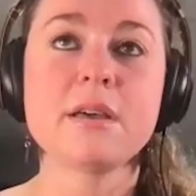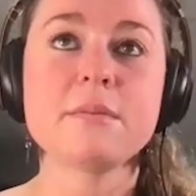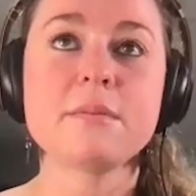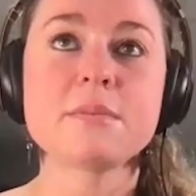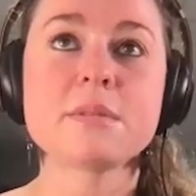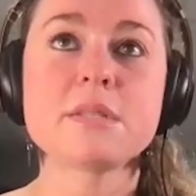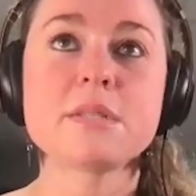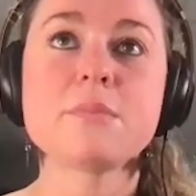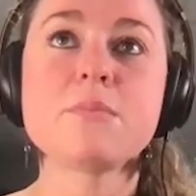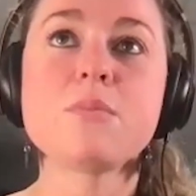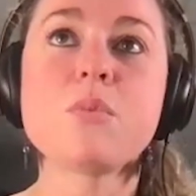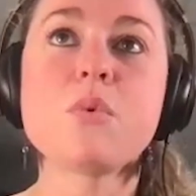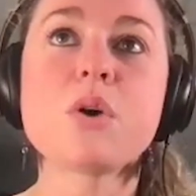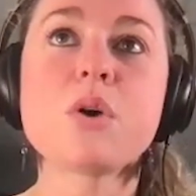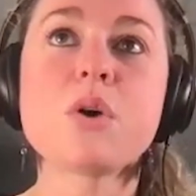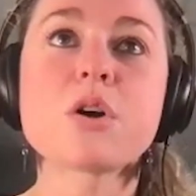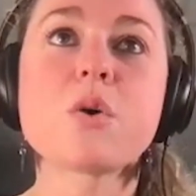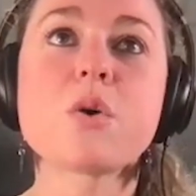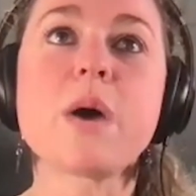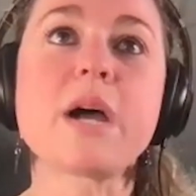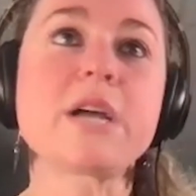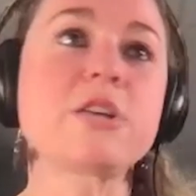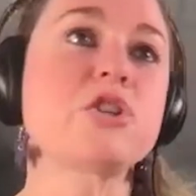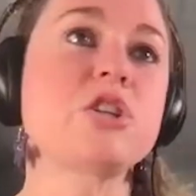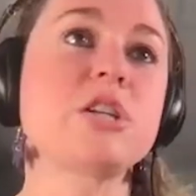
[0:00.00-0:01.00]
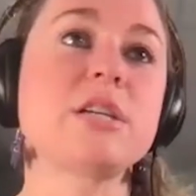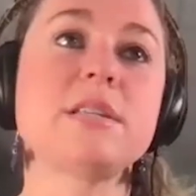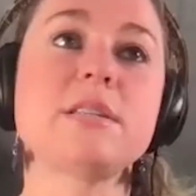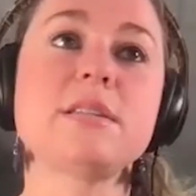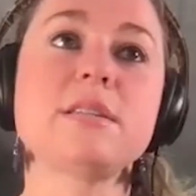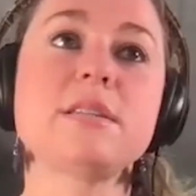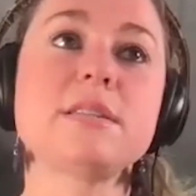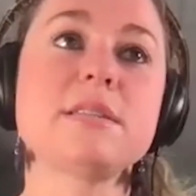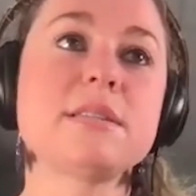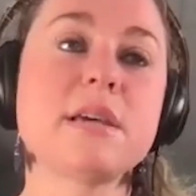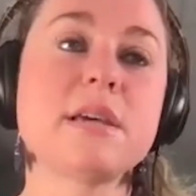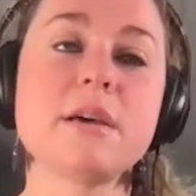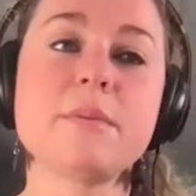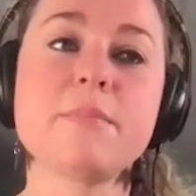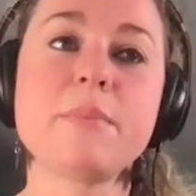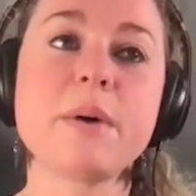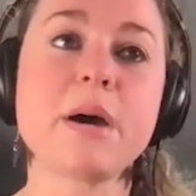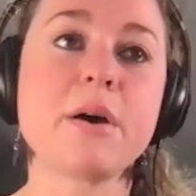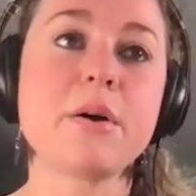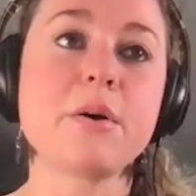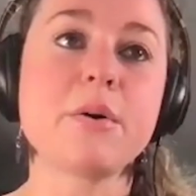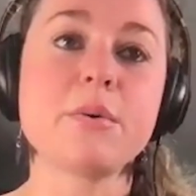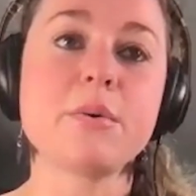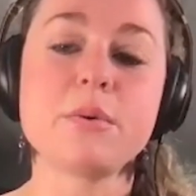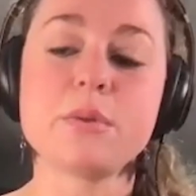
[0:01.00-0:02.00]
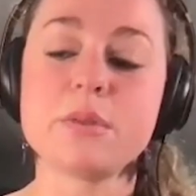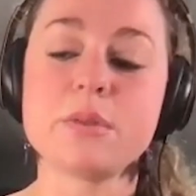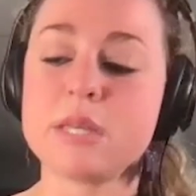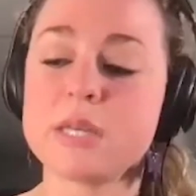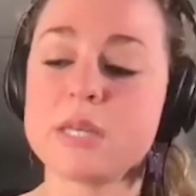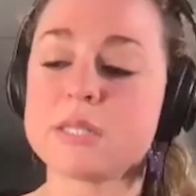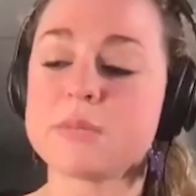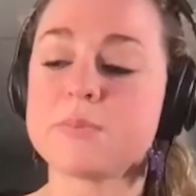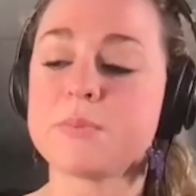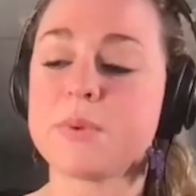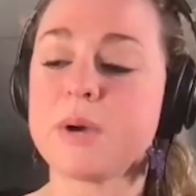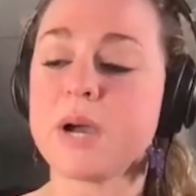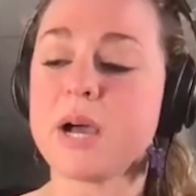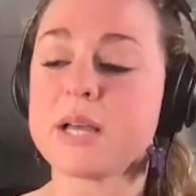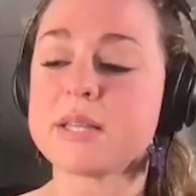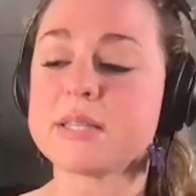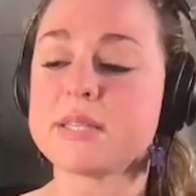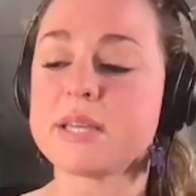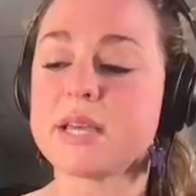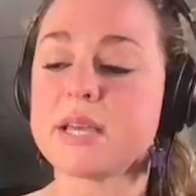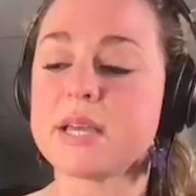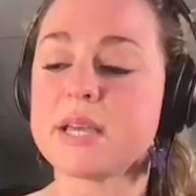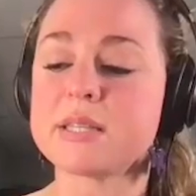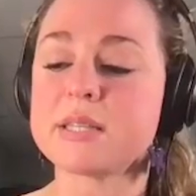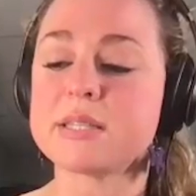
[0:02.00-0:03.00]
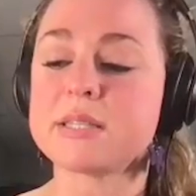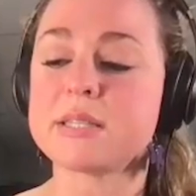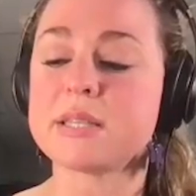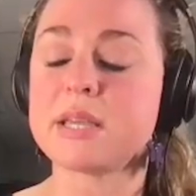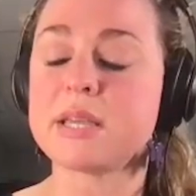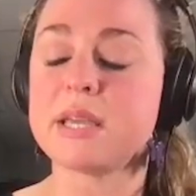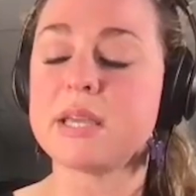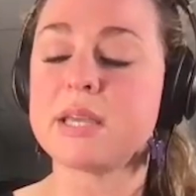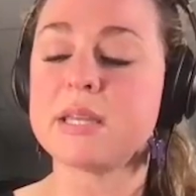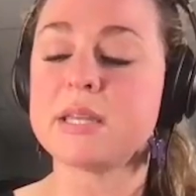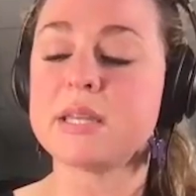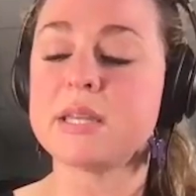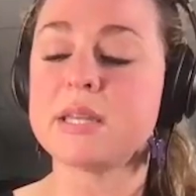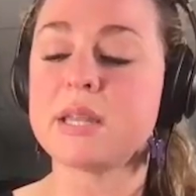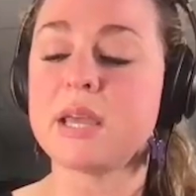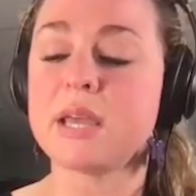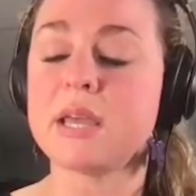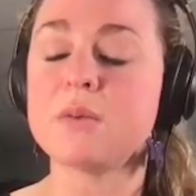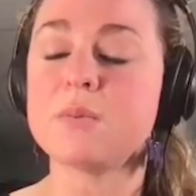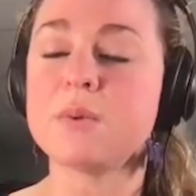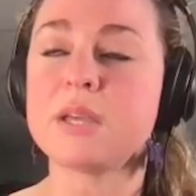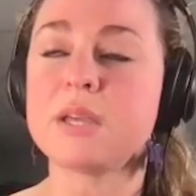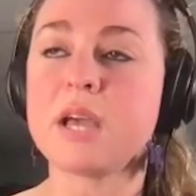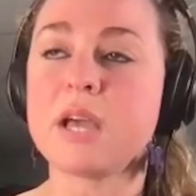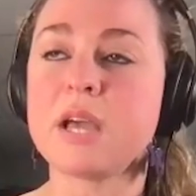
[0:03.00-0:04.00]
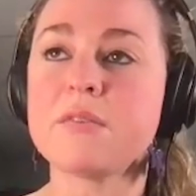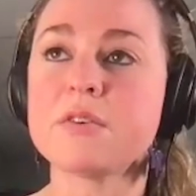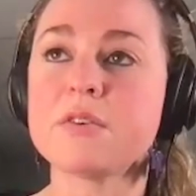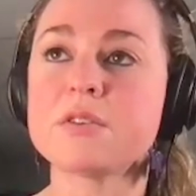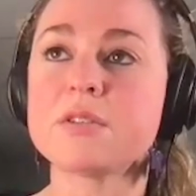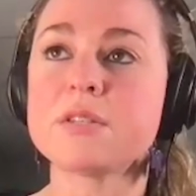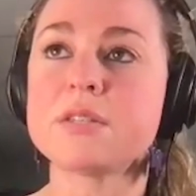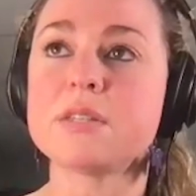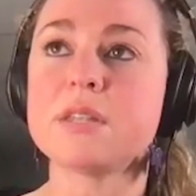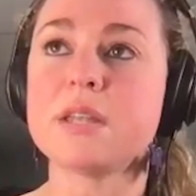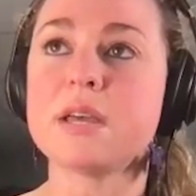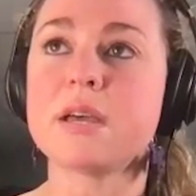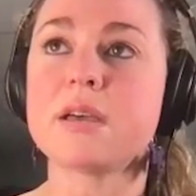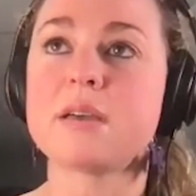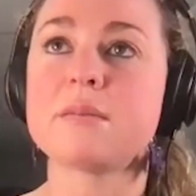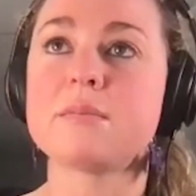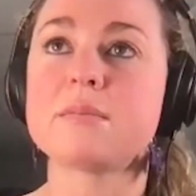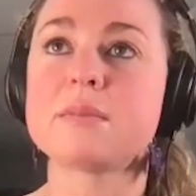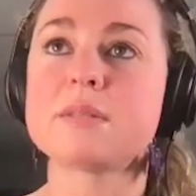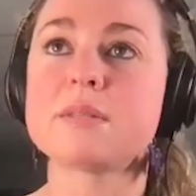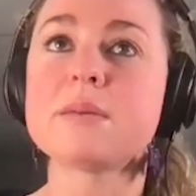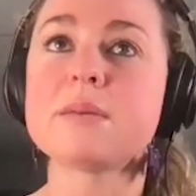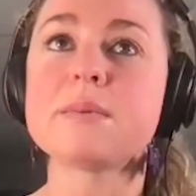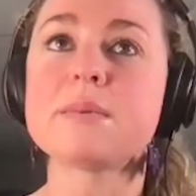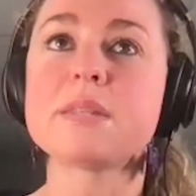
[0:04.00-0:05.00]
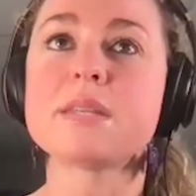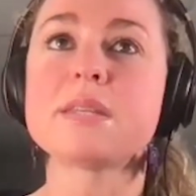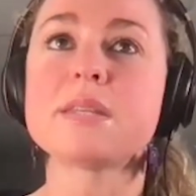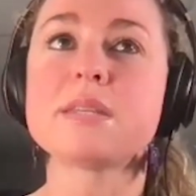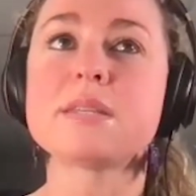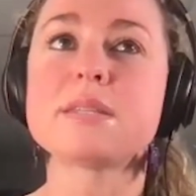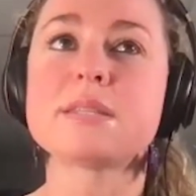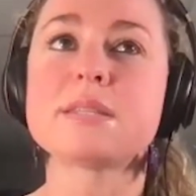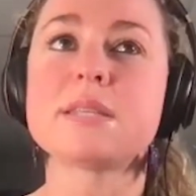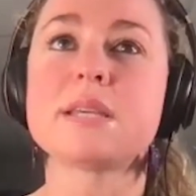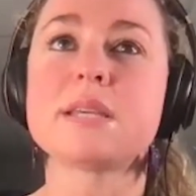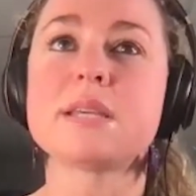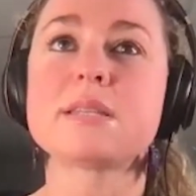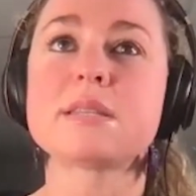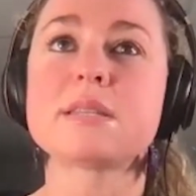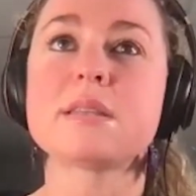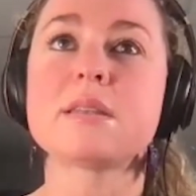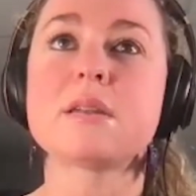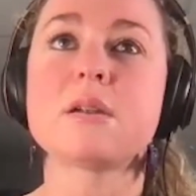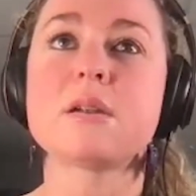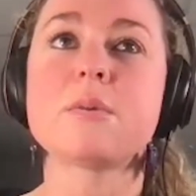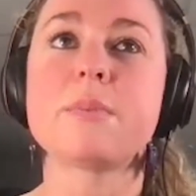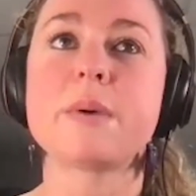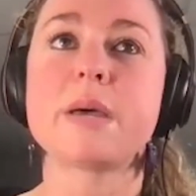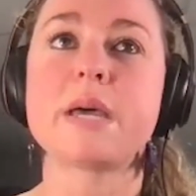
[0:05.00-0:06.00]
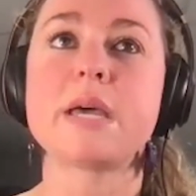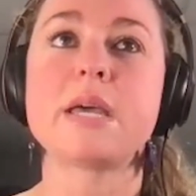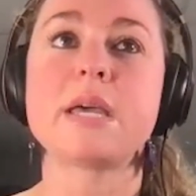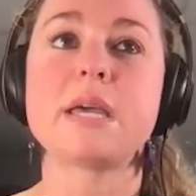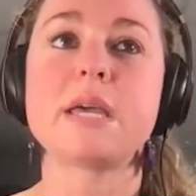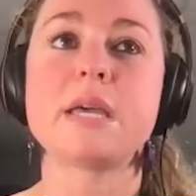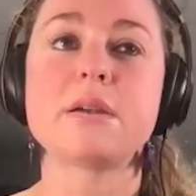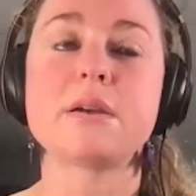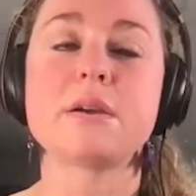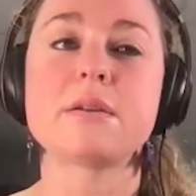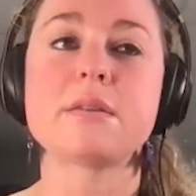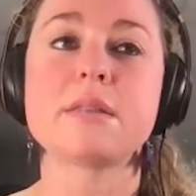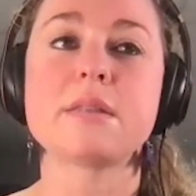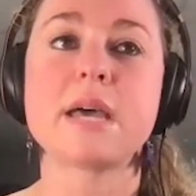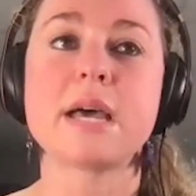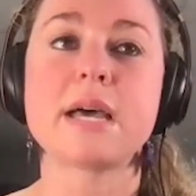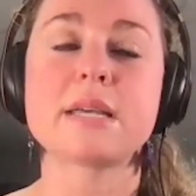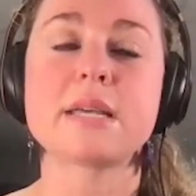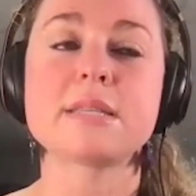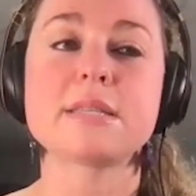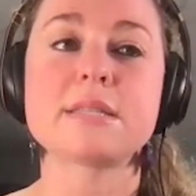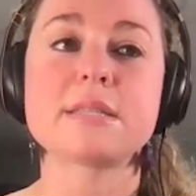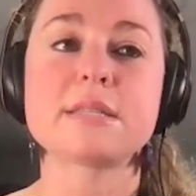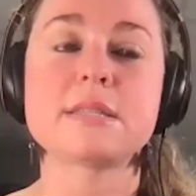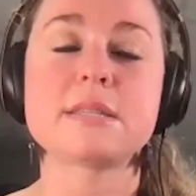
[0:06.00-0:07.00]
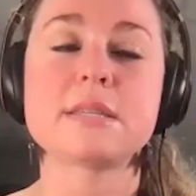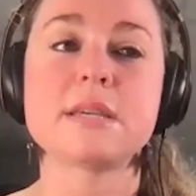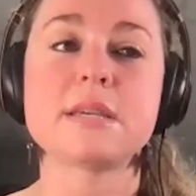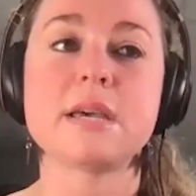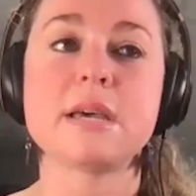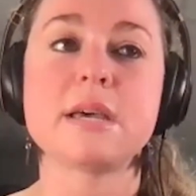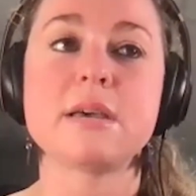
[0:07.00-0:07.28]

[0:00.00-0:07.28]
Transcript: some more questions about this process. And we covered some of these things a little bit in our last